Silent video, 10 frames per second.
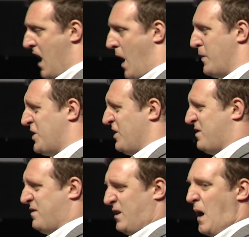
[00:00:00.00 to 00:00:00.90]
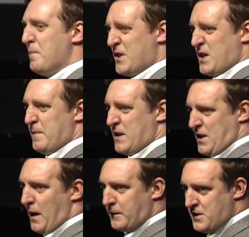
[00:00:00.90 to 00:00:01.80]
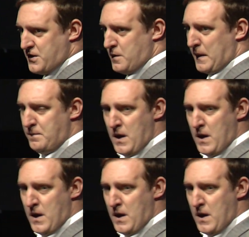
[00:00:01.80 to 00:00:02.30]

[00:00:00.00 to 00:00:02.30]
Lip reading: which is cumbersome and time-consuming.